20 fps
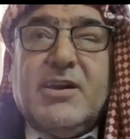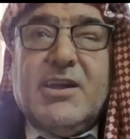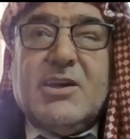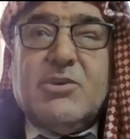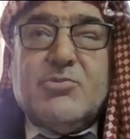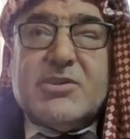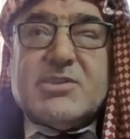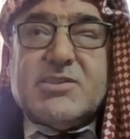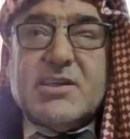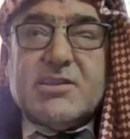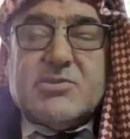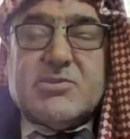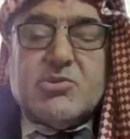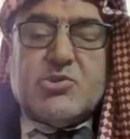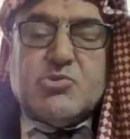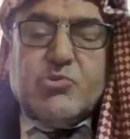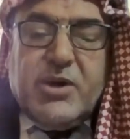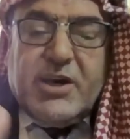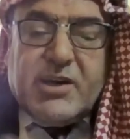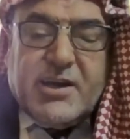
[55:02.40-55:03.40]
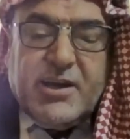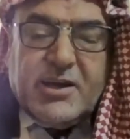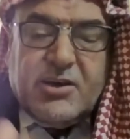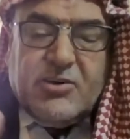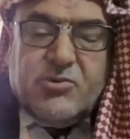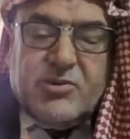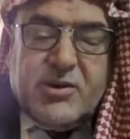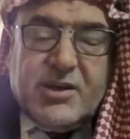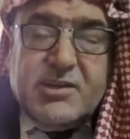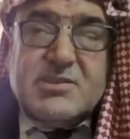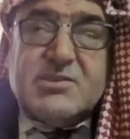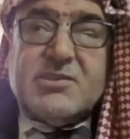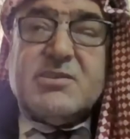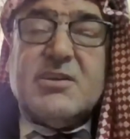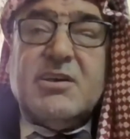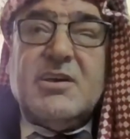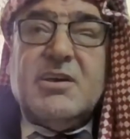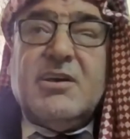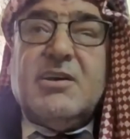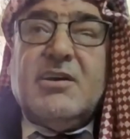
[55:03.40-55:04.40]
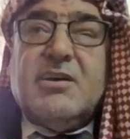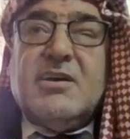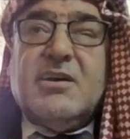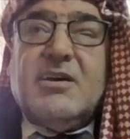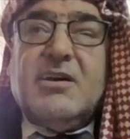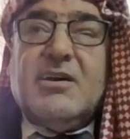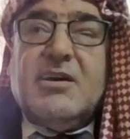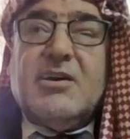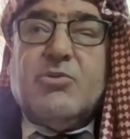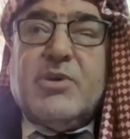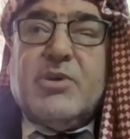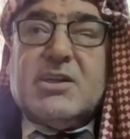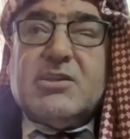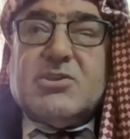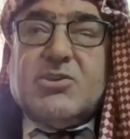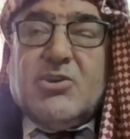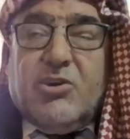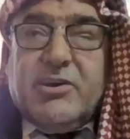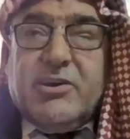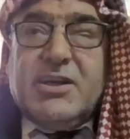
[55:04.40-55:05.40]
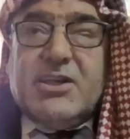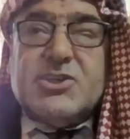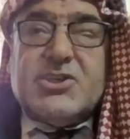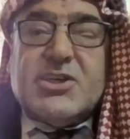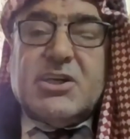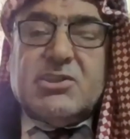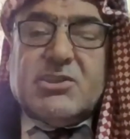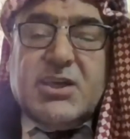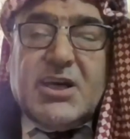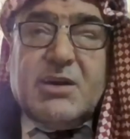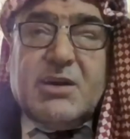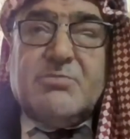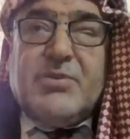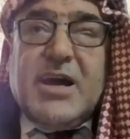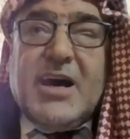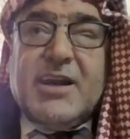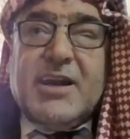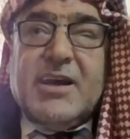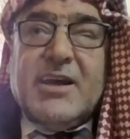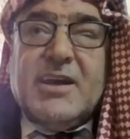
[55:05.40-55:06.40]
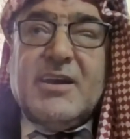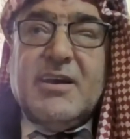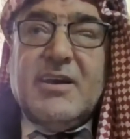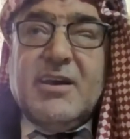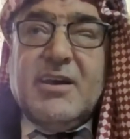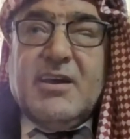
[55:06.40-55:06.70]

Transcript: linguistics who's working on his word coinage and term planning,